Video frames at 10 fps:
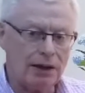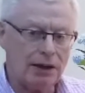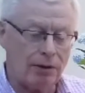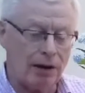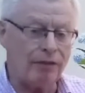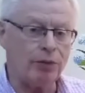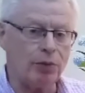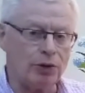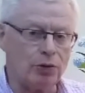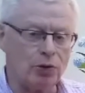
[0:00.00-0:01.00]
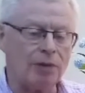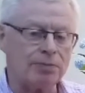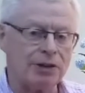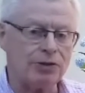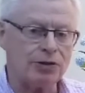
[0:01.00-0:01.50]
everyone who comes
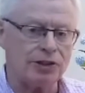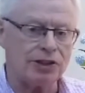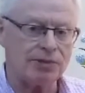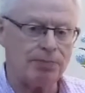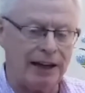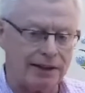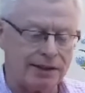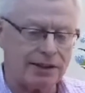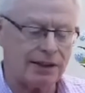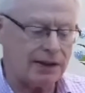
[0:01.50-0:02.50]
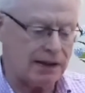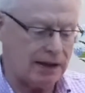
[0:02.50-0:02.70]
into this space.